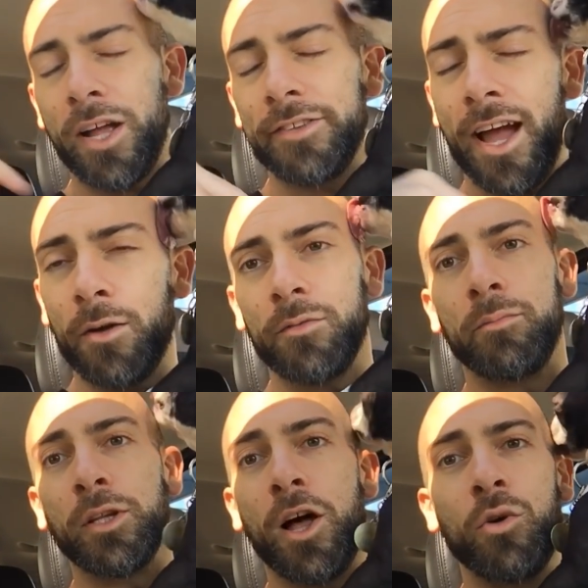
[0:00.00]
down
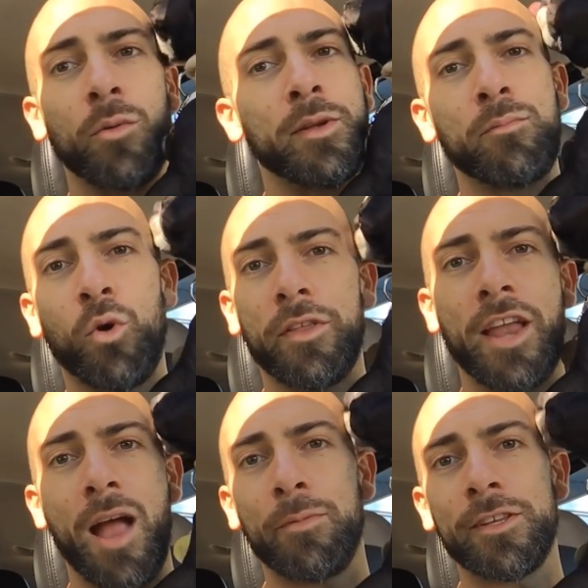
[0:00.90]
below. We'll be more than
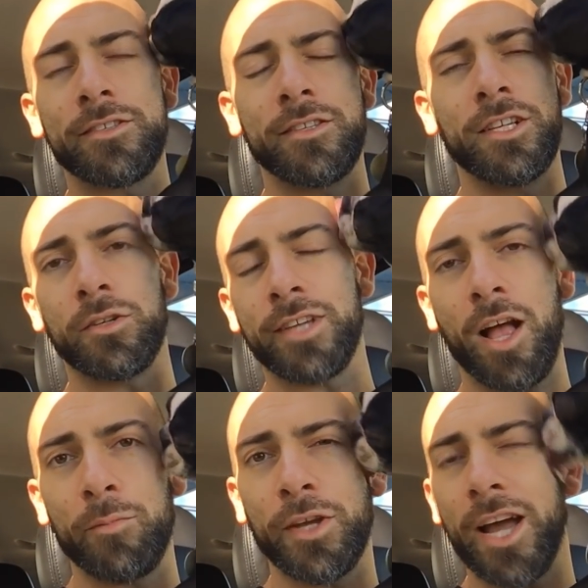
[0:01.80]
happy, you know, to
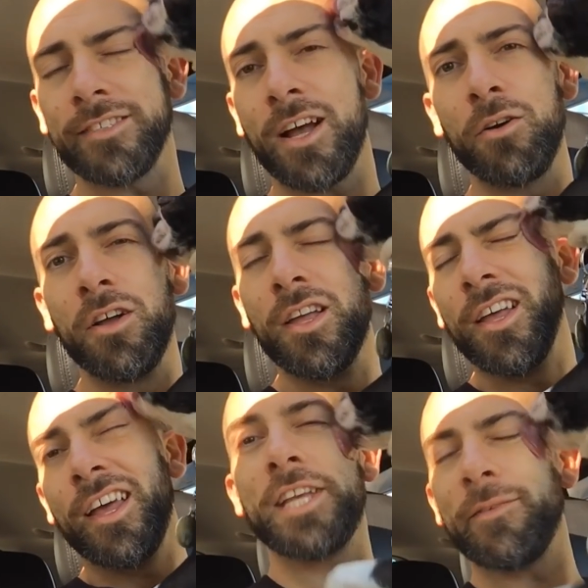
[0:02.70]
help you guys out.
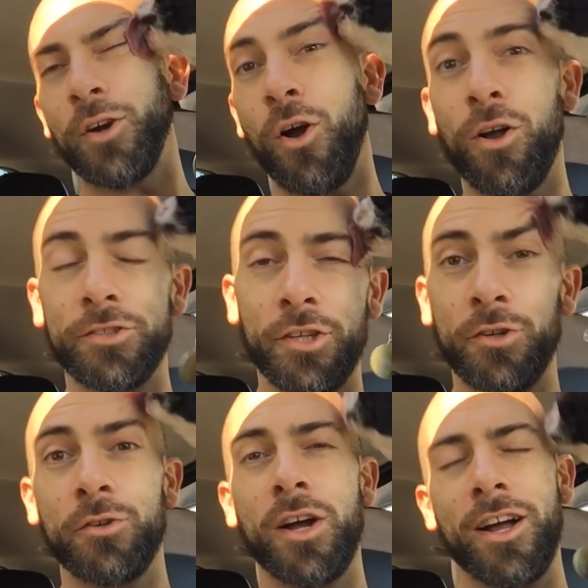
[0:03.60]
PupSaver
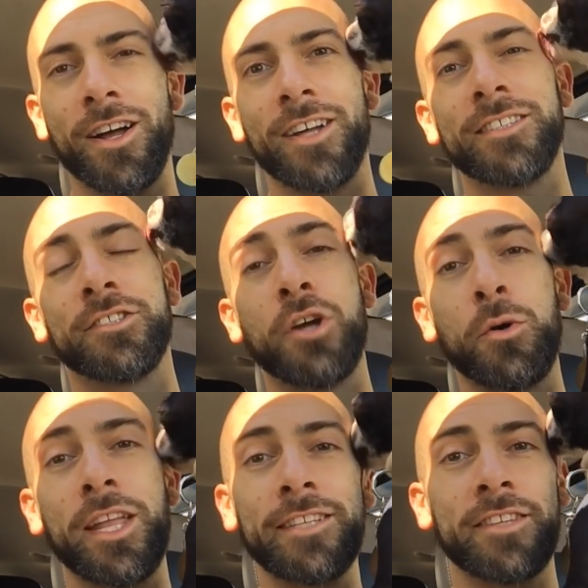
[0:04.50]
also
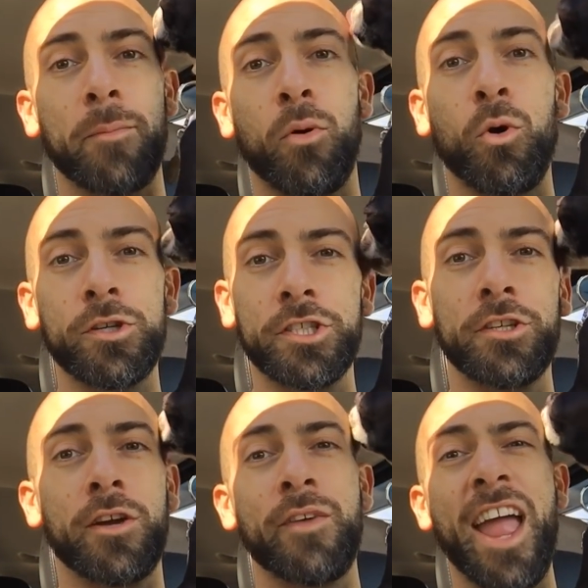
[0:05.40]
donates a
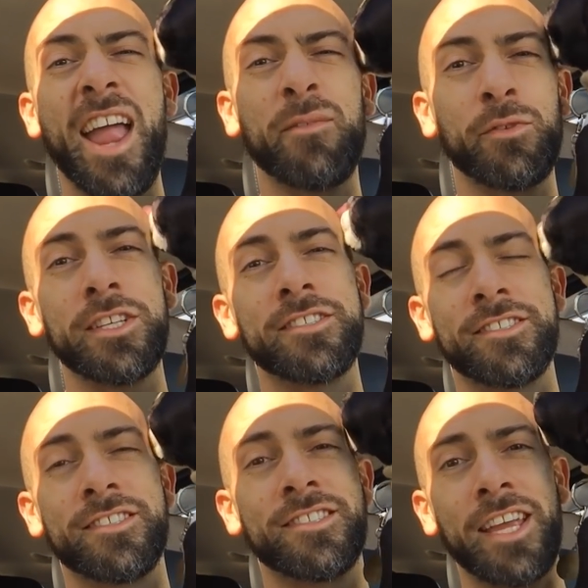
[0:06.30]
portion of every
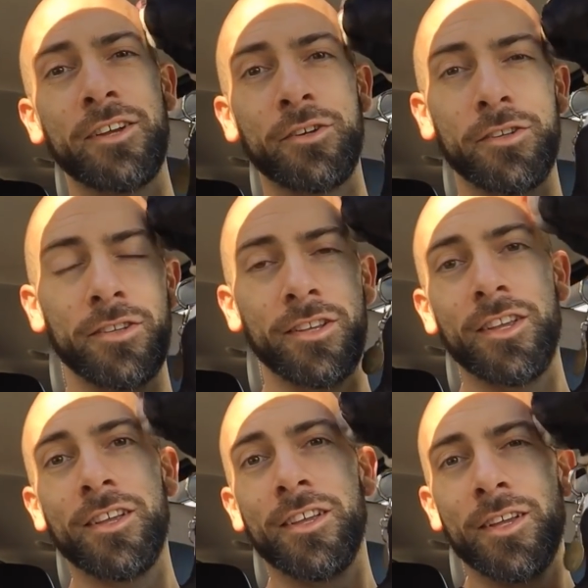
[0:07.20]
single
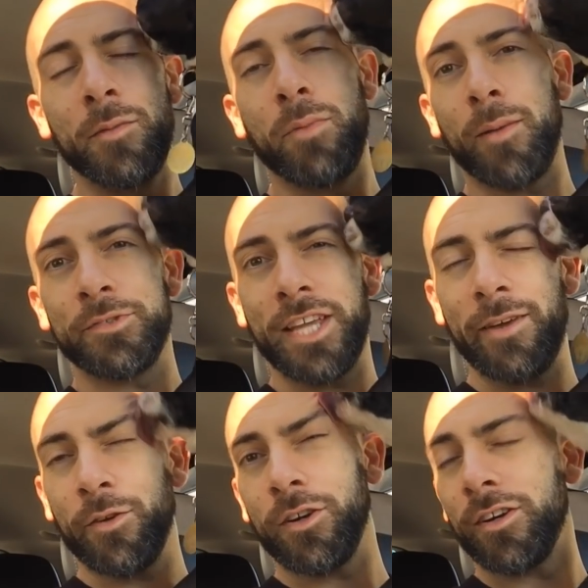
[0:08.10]

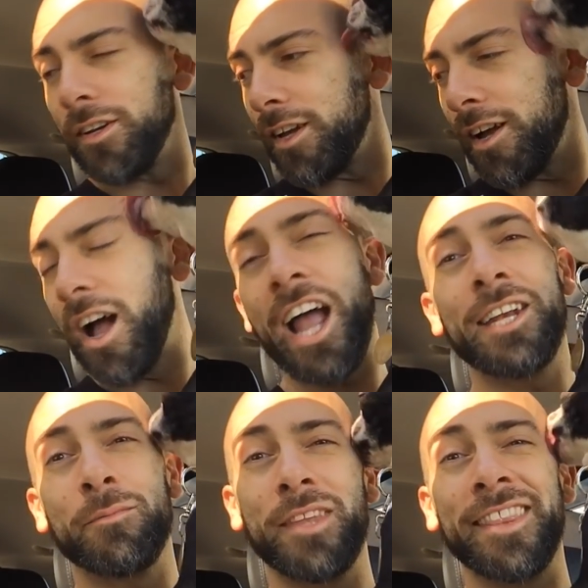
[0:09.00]
PupSaver
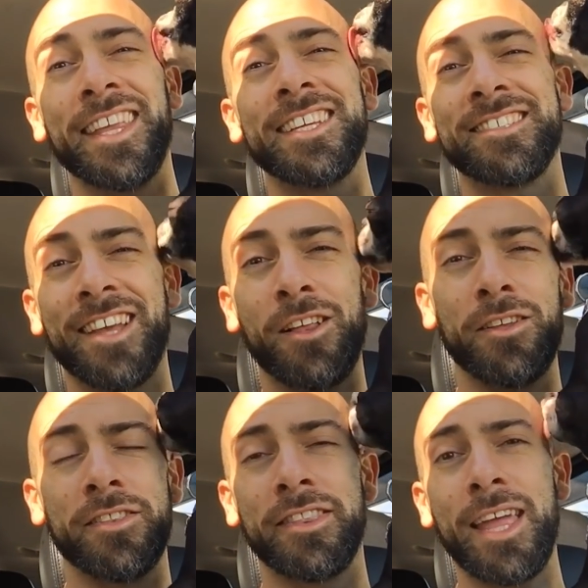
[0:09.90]
item that they
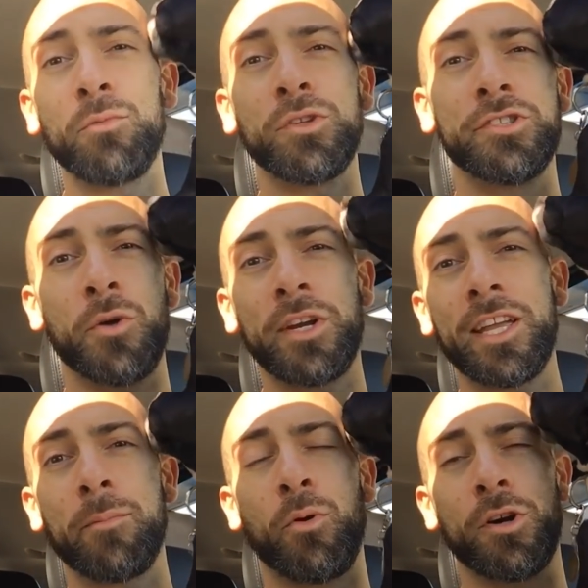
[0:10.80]
sell. They will
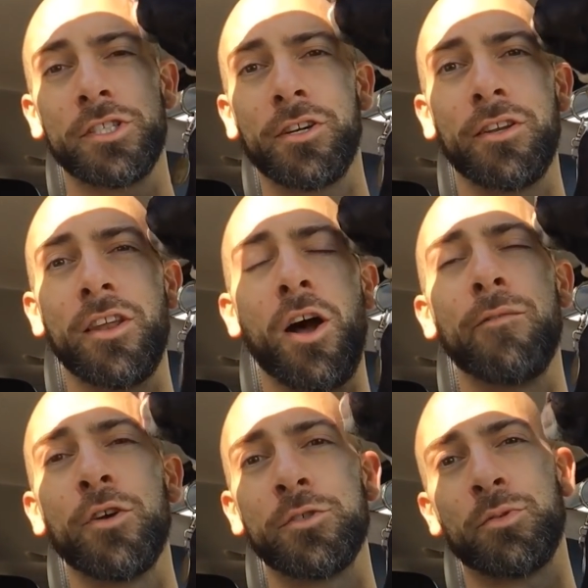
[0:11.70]
donate a portion
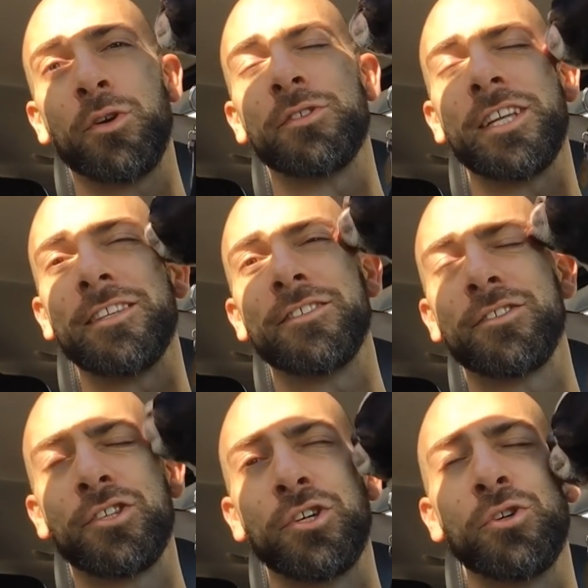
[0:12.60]
of those proceeds
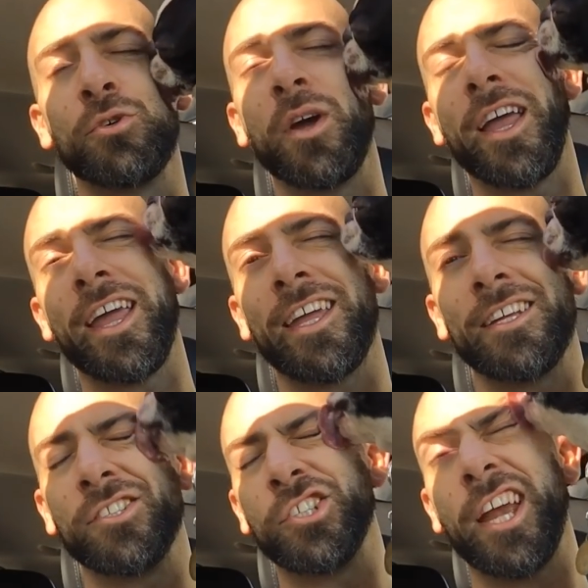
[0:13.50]
to a